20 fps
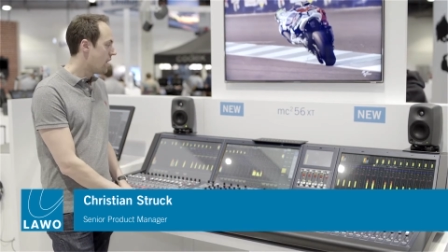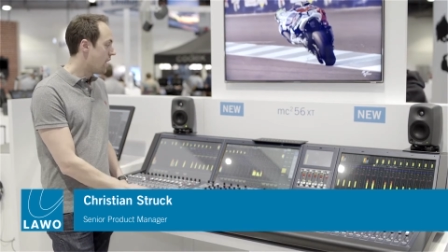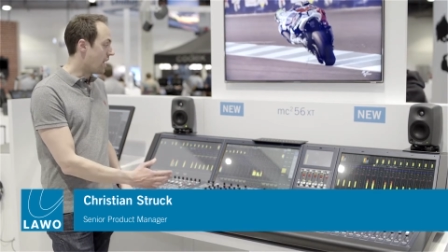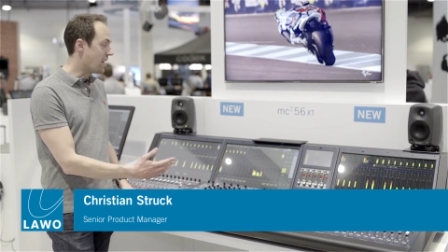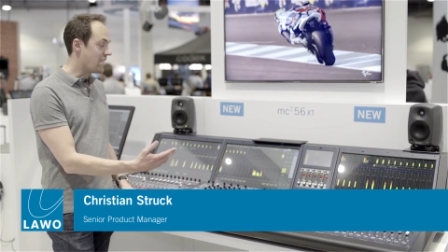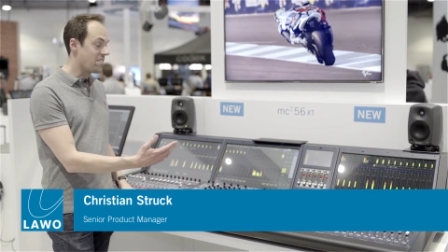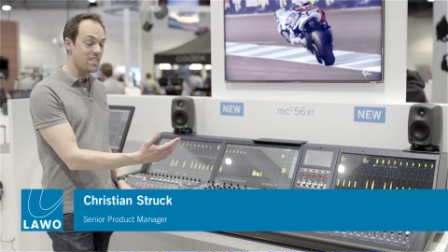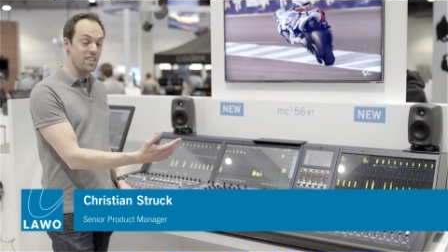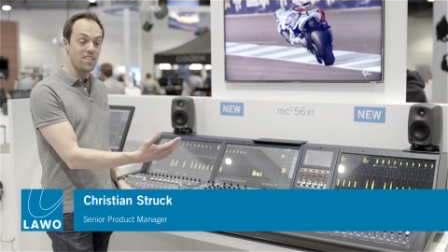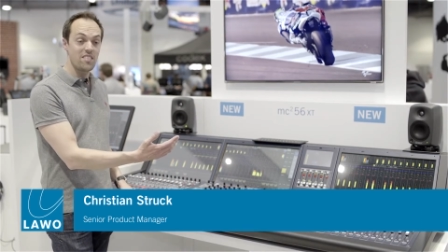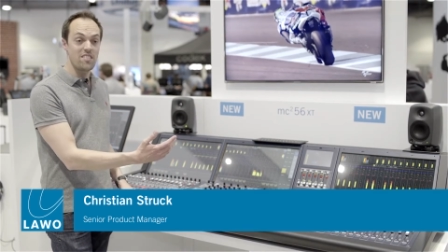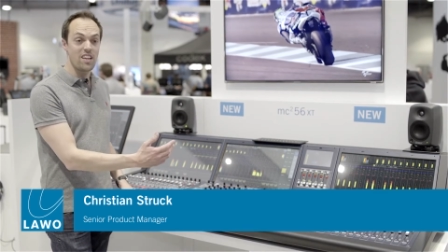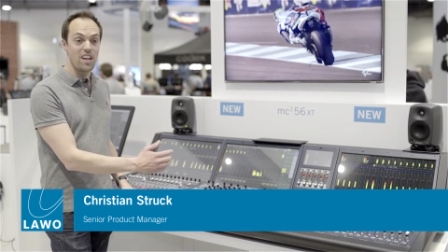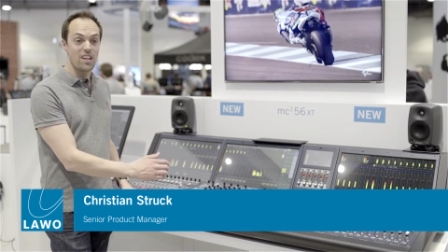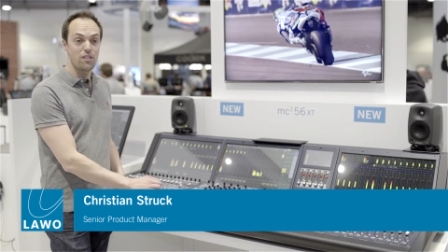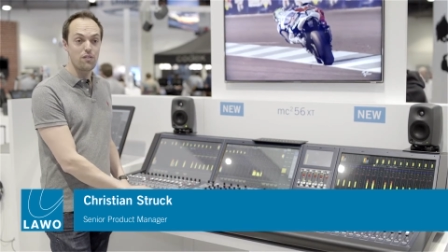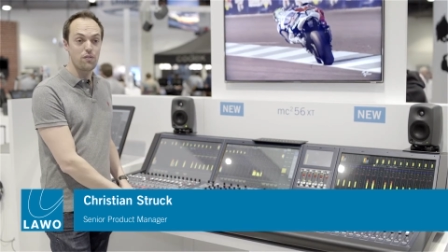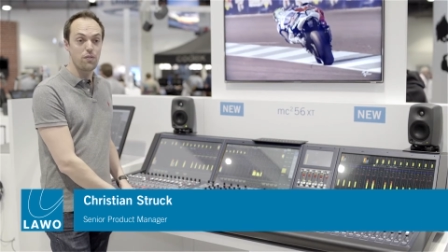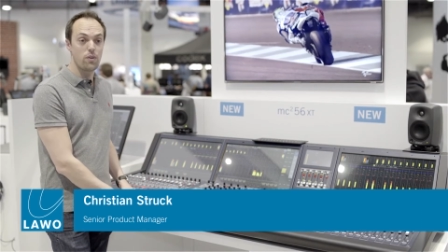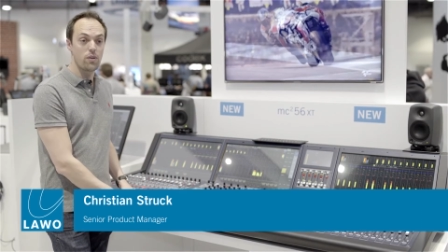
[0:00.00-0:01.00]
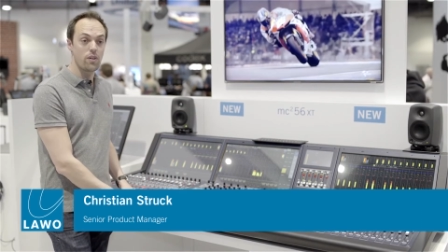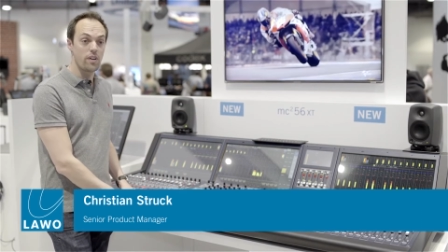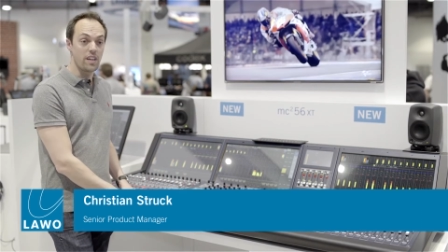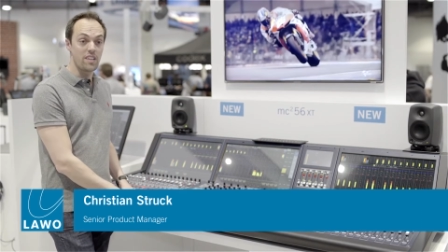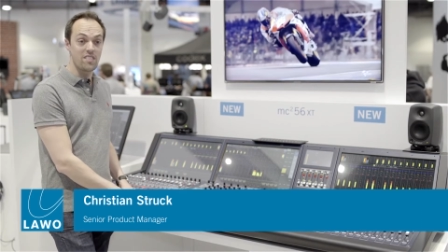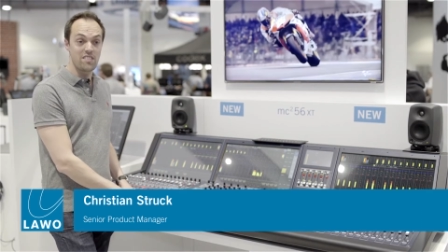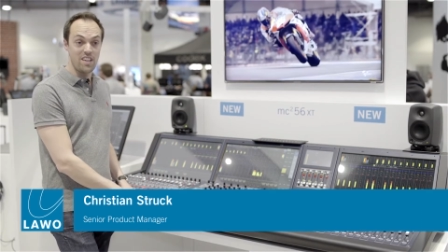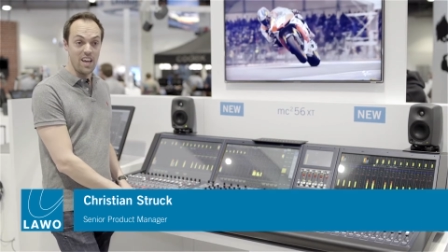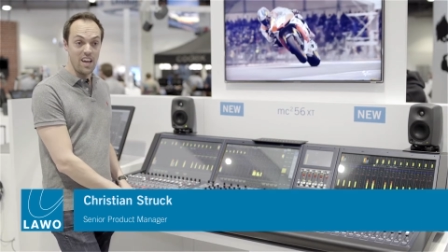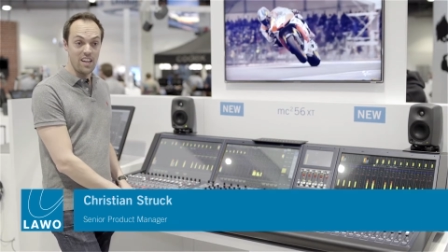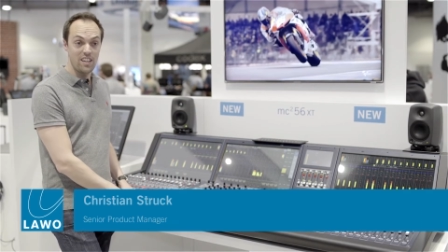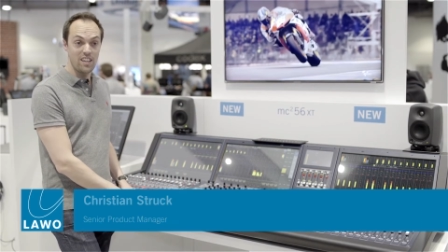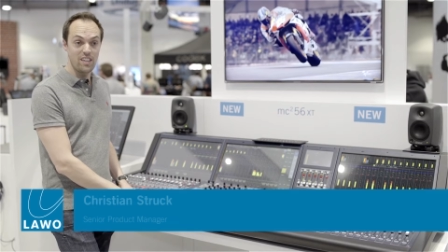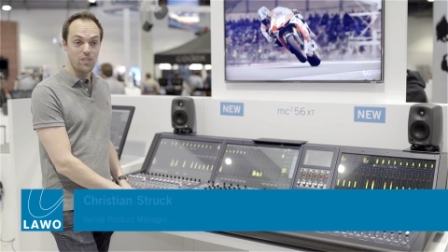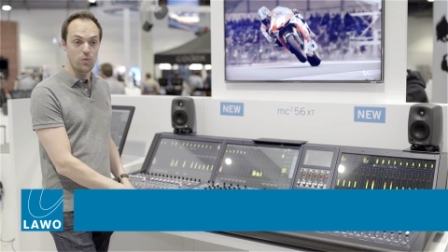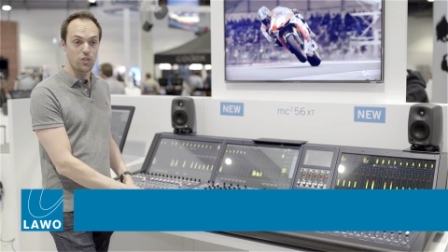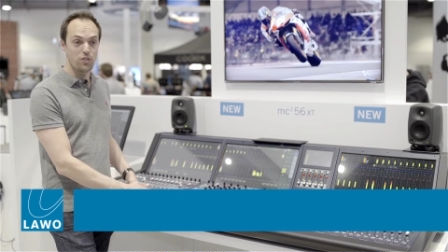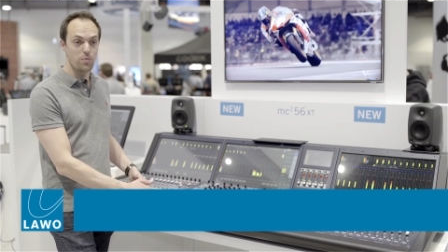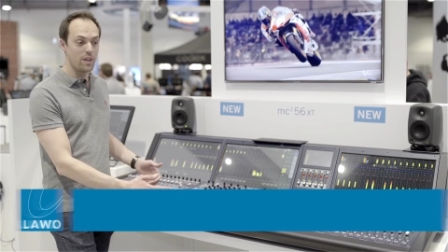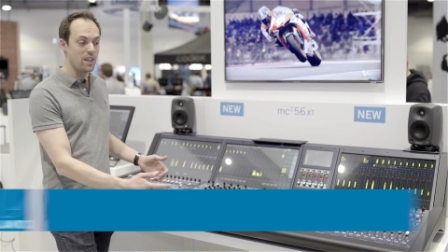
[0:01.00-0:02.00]
XT stands for extended,
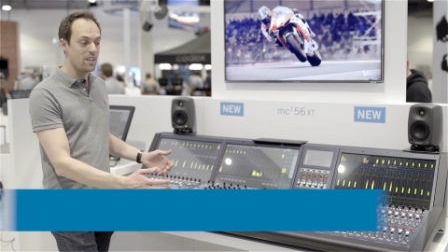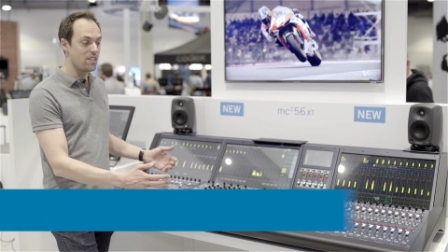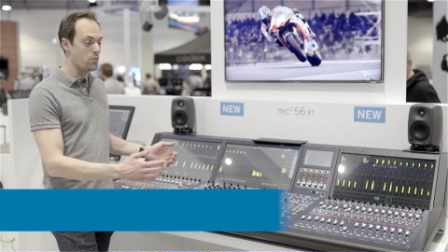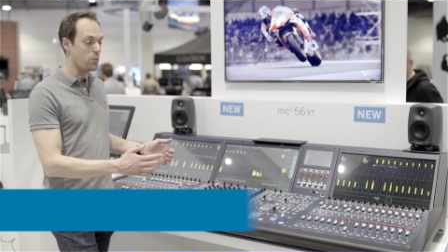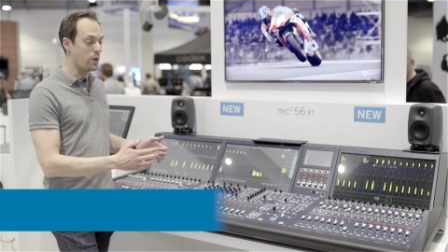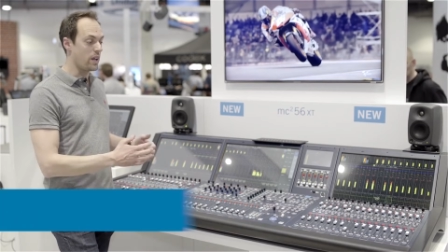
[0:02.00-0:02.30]
which means